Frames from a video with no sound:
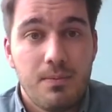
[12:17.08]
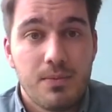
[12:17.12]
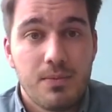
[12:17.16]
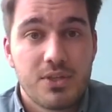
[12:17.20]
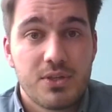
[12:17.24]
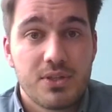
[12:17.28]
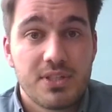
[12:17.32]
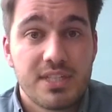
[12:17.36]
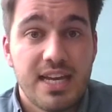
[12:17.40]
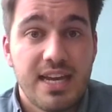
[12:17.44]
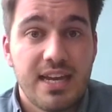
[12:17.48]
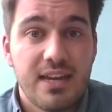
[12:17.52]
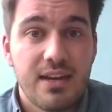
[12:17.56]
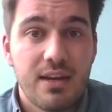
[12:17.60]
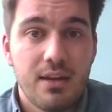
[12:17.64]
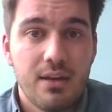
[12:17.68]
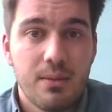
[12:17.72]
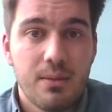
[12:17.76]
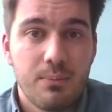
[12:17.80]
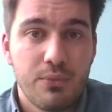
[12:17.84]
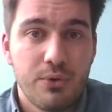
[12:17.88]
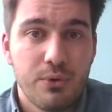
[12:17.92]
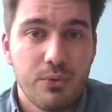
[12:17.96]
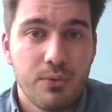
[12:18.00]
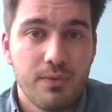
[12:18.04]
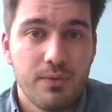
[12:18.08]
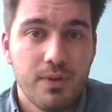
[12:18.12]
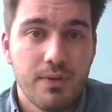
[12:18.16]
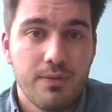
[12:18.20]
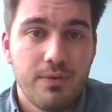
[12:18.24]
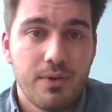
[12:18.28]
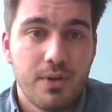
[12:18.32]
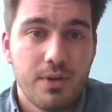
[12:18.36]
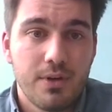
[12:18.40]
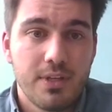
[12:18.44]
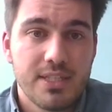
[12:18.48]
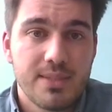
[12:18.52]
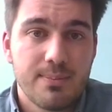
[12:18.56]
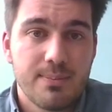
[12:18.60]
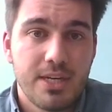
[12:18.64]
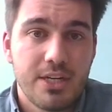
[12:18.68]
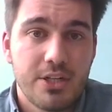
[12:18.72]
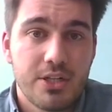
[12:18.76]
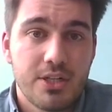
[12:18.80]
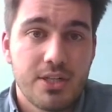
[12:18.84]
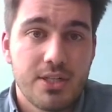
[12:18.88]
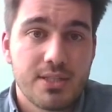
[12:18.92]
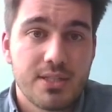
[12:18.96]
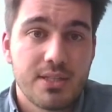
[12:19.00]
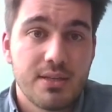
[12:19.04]
societal approval for these
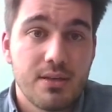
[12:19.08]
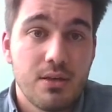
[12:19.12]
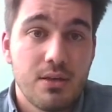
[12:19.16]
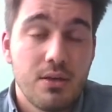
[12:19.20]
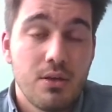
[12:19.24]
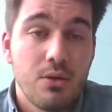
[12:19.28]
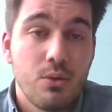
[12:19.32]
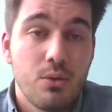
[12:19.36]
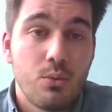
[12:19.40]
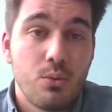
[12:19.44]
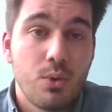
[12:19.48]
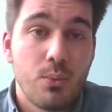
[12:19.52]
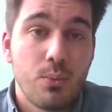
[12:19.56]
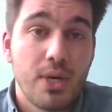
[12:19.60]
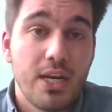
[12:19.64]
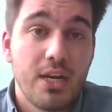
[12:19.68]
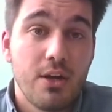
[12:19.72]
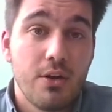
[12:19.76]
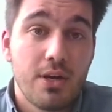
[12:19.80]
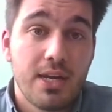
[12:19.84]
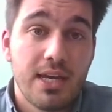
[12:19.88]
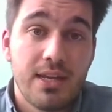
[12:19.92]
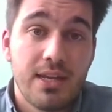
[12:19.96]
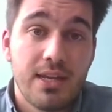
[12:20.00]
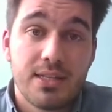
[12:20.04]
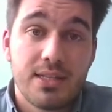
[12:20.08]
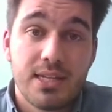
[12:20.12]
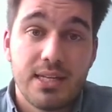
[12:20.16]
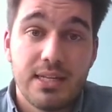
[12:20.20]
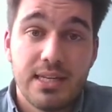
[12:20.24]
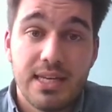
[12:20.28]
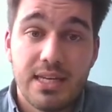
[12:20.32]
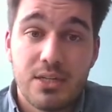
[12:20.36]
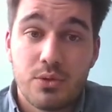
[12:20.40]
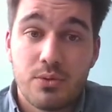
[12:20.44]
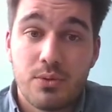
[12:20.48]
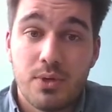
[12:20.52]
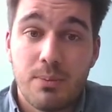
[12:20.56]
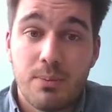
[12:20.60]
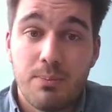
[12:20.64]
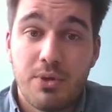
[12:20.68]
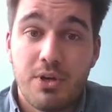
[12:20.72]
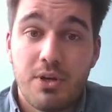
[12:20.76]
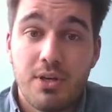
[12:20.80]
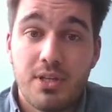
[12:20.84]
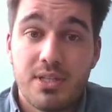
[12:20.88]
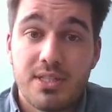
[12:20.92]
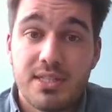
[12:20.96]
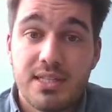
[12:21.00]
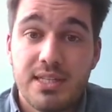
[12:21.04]
measures? When we look at industrial
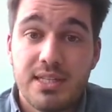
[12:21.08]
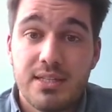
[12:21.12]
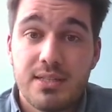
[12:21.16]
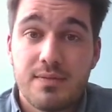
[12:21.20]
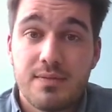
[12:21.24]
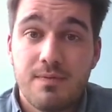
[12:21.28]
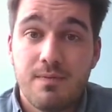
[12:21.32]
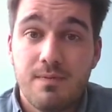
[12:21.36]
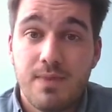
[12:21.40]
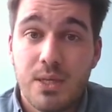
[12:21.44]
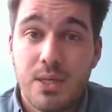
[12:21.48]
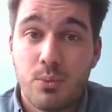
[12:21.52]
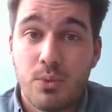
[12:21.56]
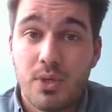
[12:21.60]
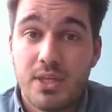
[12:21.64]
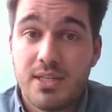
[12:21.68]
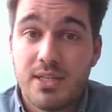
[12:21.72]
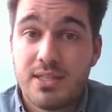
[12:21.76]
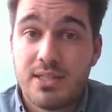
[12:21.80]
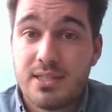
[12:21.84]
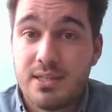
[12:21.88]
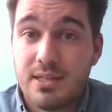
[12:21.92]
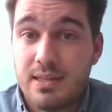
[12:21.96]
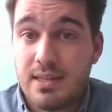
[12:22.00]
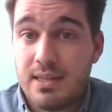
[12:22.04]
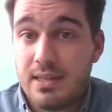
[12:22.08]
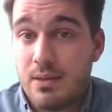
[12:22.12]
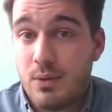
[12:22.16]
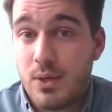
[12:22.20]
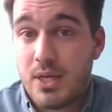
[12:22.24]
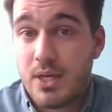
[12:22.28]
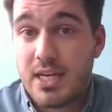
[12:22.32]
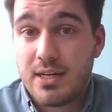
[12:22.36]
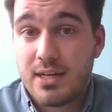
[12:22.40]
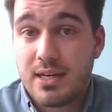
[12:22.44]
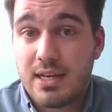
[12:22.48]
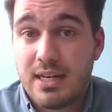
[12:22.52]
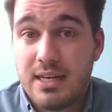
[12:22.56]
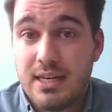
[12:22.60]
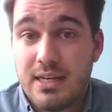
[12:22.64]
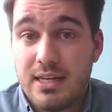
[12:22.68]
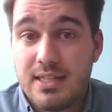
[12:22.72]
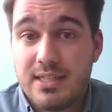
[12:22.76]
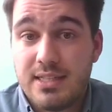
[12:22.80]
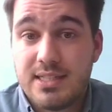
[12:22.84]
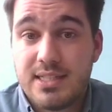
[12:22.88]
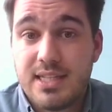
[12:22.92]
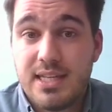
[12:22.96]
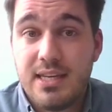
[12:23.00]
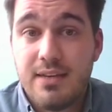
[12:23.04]
policies, that we can
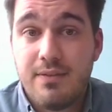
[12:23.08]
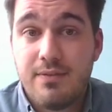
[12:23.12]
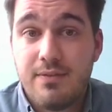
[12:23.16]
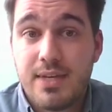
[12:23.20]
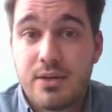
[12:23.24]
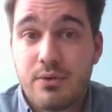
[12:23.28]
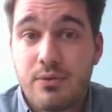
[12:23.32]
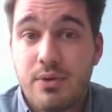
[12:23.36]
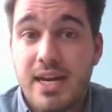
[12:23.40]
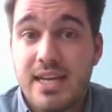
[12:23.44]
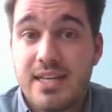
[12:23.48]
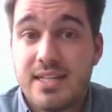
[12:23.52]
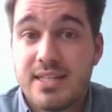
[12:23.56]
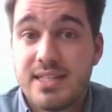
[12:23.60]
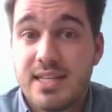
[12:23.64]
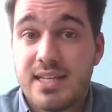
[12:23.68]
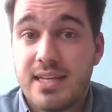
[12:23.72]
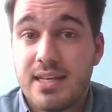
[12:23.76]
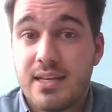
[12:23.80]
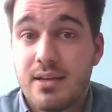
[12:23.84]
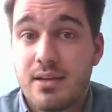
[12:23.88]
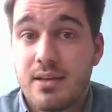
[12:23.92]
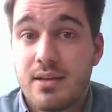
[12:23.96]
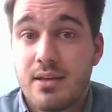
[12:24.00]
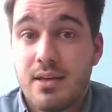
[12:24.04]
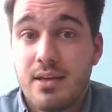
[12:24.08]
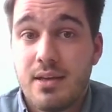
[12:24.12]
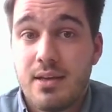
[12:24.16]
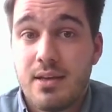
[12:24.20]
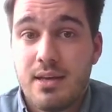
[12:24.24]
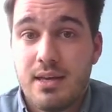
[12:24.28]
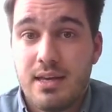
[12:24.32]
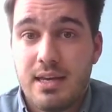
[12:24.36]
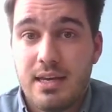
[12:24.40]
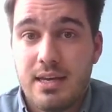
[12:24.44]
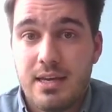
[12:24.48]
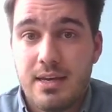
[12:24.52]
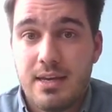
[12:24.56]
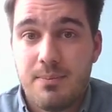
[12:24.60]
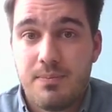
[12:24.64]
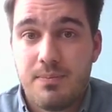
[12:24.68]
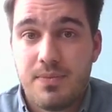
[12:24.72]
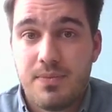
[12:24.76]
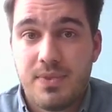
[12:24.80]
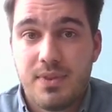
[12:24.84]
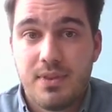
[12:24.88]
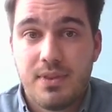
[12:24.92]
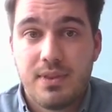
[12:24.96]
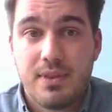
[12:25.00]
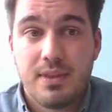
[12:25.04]
clearly see that raising
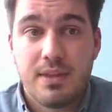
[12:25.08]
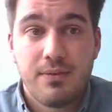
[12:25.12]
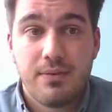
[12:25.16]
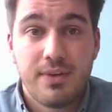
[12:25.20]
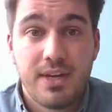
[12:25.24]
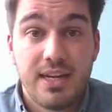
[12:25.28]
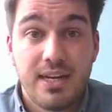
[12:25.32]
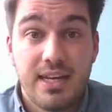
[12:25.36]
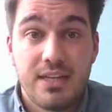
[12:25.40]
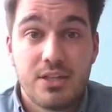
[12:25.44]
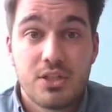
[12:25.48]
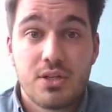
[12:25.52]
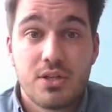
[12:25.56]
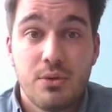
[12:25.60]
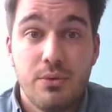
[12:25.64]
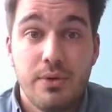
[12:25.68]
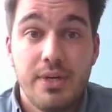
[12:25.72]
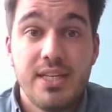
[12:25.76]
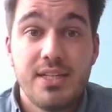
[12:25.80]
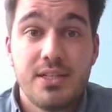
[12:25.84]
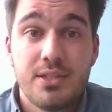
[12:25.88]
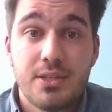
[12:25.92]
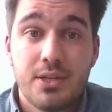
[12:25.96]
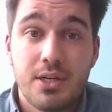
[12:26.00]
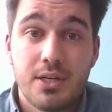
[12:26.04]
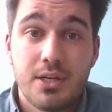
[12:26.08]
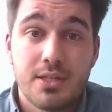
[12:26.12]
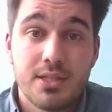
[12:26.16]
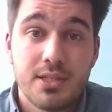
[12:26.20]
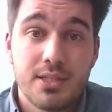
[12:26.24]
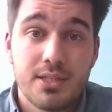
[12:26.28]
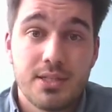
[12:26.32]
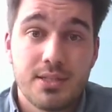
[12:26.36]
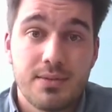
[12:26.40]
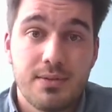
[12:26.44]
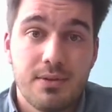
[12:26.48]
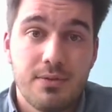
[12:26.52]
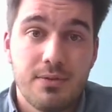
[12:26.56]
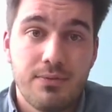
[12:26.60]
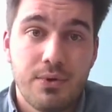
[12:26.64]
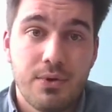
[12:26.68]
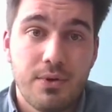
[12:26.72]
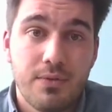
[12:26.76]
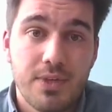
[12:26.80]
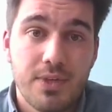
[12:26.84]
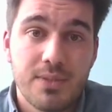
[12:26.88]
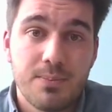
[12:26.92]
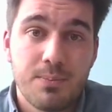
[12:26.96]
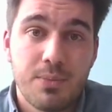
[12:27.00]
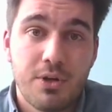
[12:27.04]
the financial resources
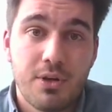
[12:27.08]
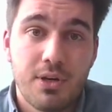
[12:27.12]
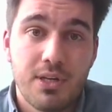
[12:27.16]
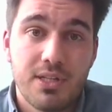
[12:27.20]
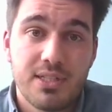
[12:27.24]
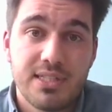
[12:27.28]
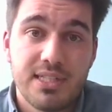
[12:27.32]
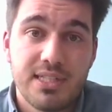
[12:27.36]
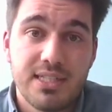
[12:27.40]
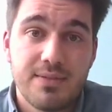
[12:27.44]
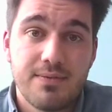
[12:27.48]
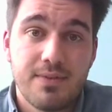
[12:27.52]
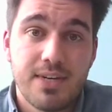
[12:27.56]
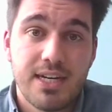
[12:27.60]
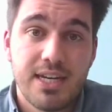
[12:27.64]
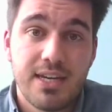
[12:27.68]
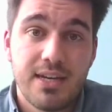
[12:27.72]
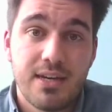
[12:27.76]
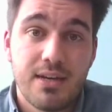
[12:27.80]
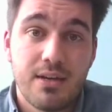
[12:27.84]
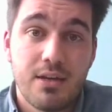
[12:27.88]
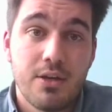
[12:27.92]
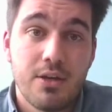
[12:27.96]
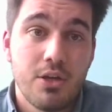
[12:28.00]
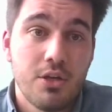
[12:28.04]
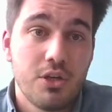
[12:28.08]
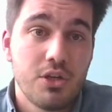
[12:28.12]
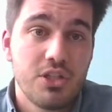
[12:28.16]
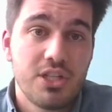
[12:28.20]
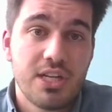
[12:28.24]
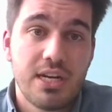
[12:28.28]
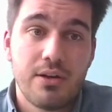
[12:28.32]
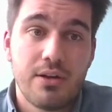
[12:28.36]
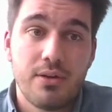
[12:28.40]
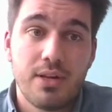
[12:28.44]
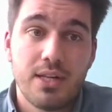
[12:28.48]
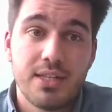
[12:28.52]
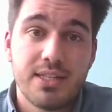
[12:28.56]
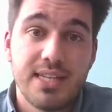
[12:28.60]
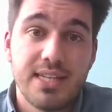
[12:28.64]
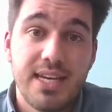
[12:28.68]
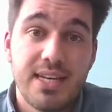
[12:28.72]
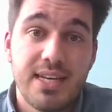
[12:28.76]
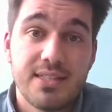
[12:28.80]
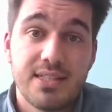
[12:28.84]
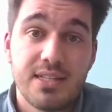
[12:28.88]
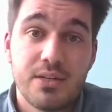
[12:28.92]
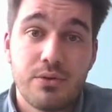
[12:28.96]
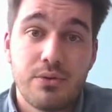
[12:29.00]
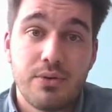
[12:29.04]
for these policies via general
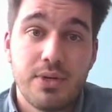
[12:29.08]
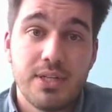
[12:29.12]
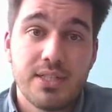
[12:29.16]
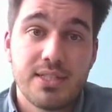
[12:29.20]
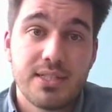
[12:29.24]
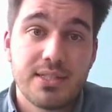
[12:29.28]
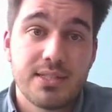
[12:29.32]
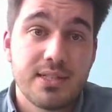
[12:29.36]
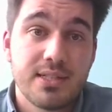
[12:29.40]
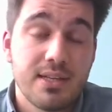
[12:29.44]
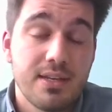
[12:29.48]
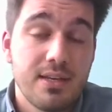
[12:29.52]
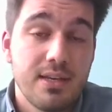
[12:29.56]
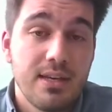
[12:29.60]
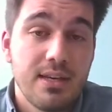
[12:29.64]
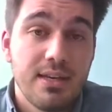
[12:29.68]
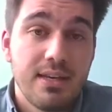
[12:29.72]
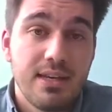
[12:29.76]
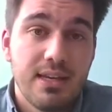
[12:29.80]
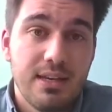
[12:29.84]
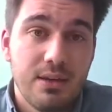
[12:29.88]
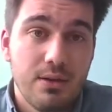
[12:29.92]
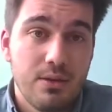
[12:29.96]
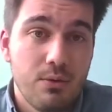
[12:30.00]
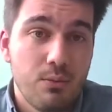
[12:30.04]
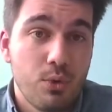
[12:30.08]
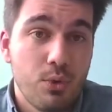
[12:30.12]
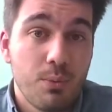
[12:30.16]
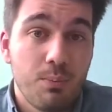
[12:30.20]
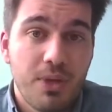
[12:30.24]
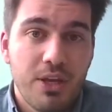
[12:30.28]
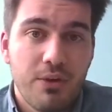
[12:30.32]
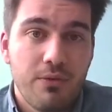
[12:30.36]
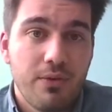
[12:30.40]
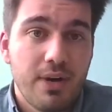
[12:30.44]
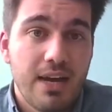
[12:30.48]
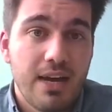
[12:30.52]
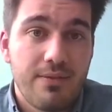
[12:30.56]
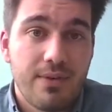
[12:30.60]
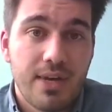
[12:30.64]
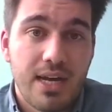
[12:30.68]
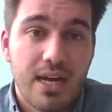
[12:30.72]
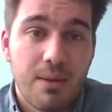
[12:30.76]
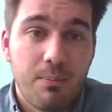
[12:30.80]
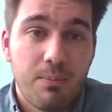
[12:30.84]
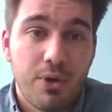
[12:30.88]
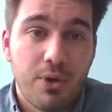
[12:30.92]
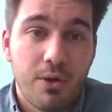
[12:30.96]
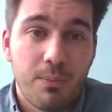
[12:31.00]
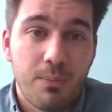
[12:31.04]
tax increases would be rather
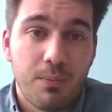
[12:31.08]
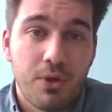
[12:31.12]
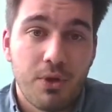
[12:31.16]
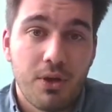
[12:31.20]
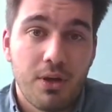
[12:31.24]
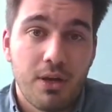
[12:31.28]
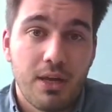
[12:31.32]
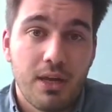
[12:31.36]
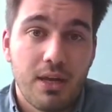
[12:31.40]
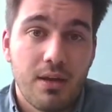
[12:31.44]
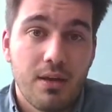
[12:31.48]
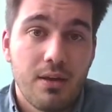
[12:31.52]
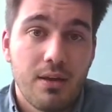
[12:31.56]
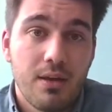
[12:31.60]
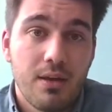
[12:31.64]
unpopular.